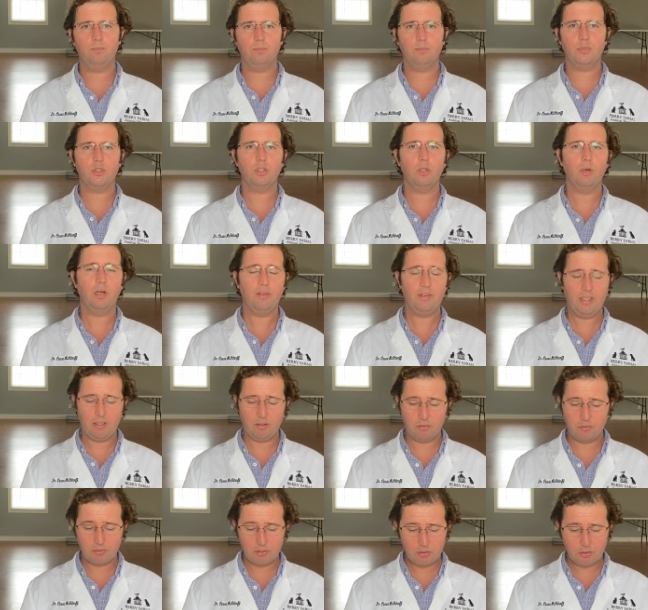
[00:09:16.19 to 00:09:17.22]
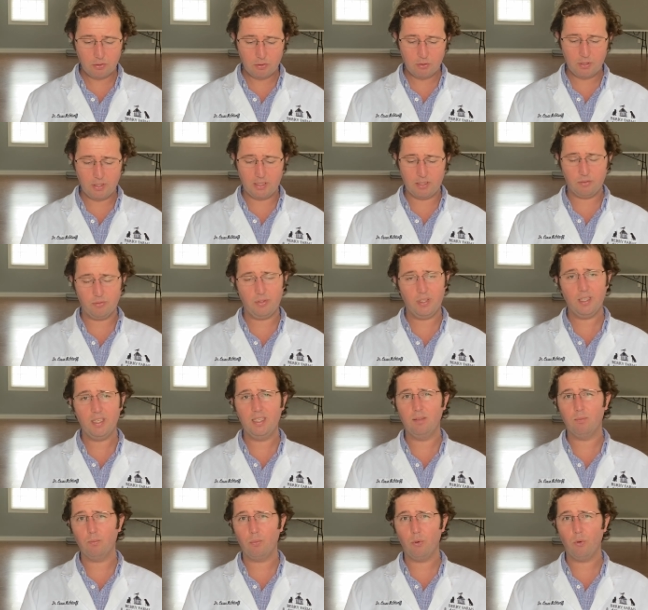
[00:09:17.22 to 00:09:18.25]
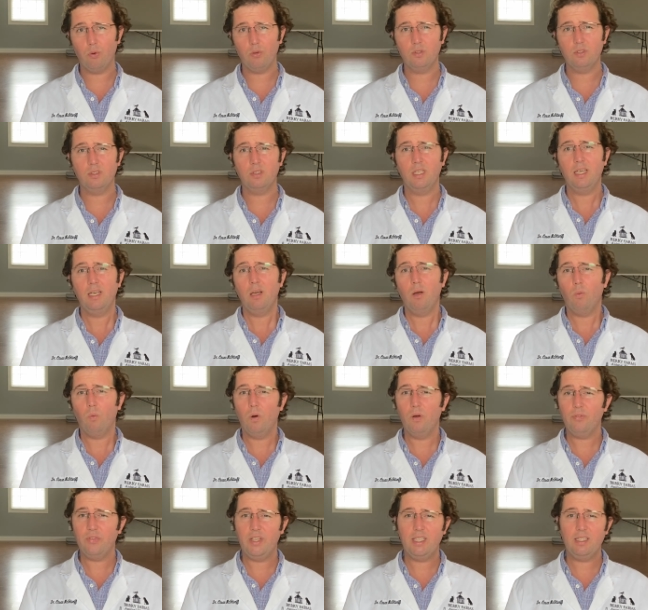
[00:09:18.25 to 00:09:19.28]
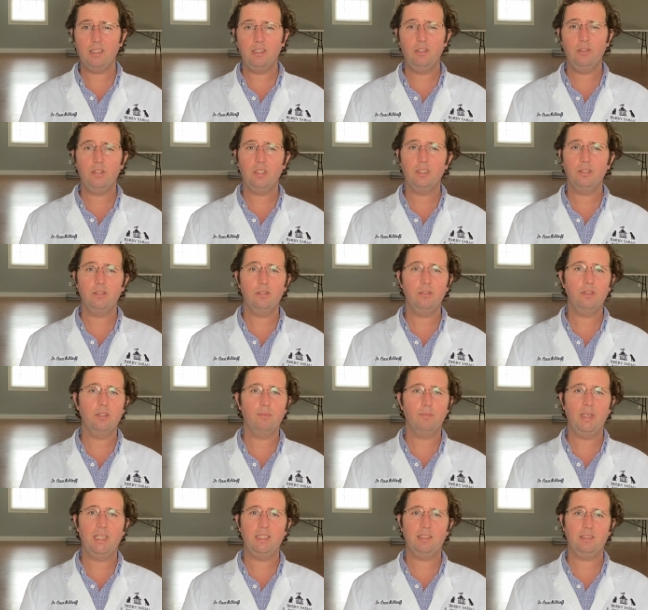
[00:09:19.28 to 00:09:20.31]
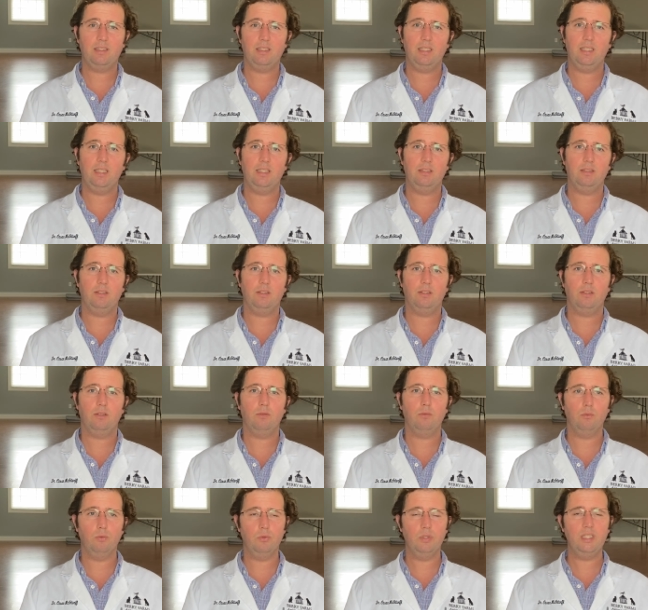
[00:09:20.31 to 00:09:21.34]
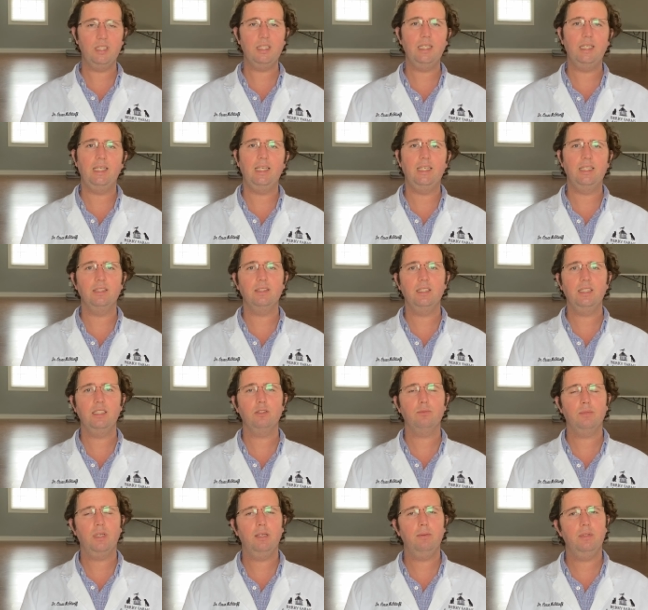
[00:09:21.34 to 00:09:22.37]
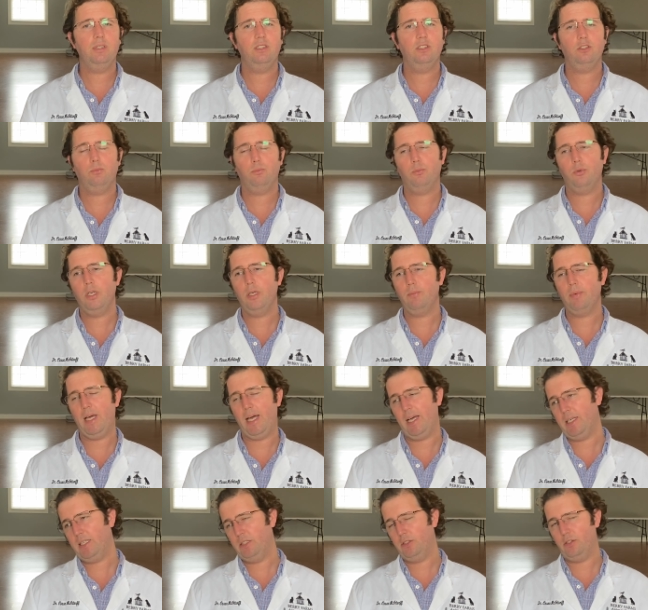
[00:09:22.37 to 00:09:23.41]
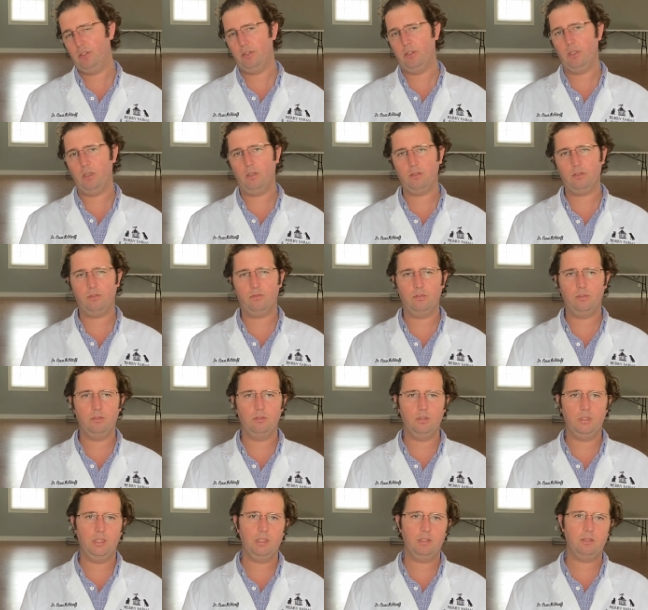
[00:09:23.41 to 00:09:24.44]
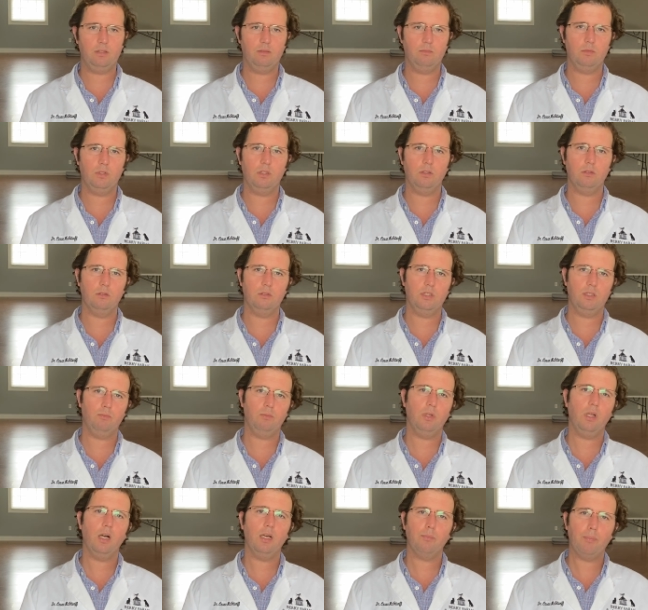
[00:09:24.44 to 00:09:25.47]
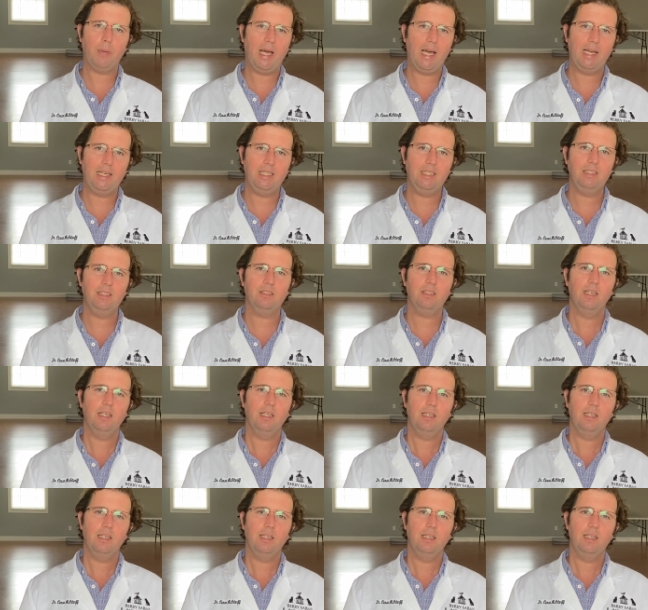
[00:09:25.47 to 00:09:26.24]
So I think food is very important. One thing that you can do that makes things really easy is maybe just pre-package your dog's food. Get some little Ziploc baggies.